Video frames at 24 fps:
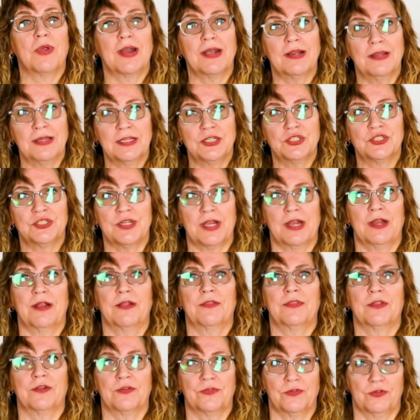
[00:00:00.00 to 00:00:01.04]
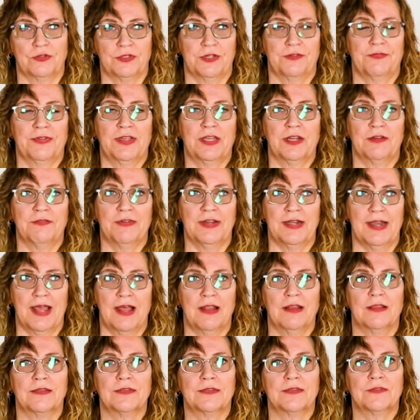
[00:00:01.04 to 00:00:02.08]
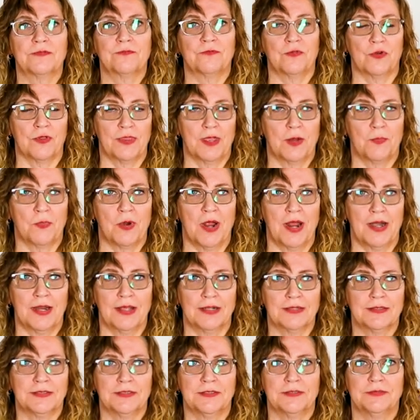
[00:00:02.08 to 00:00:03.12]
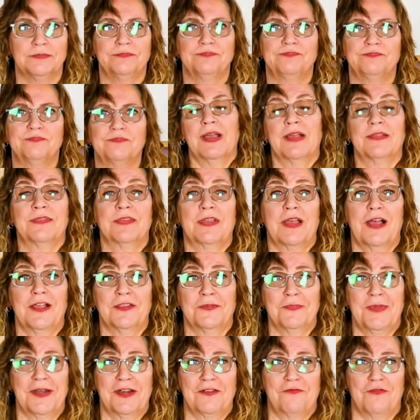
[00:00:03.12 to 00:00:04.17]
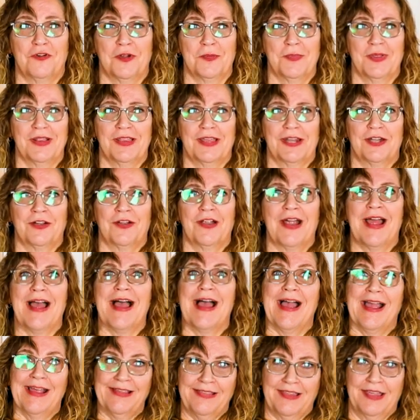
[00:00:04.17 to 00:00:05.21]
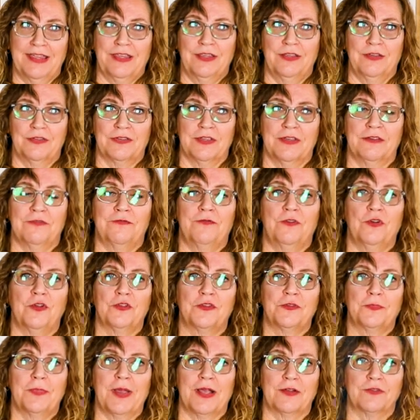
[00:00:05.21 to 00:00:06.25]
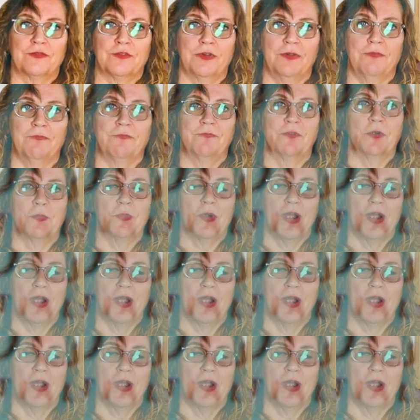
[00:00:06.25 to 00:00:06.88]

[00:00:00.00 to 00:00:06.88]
readily share their certificate of analysis for their product. As a cosmetic formulator, I like using full spectrum for